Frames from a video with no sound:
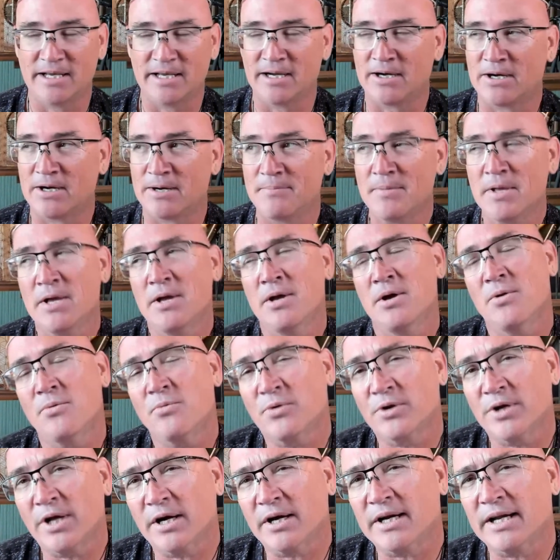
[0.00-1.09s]
Um,
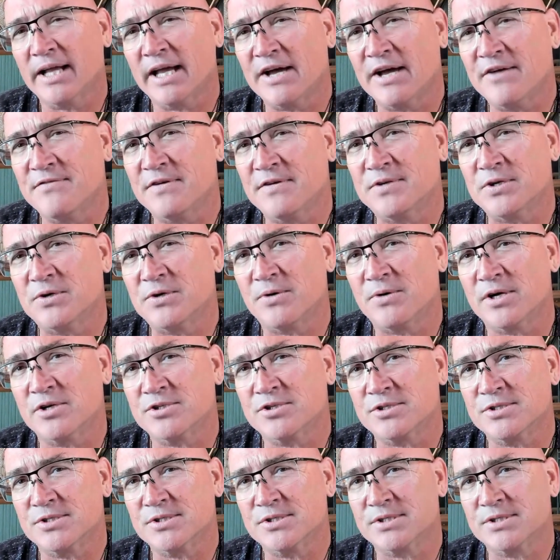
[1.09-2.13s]
we're not going to have 50 questions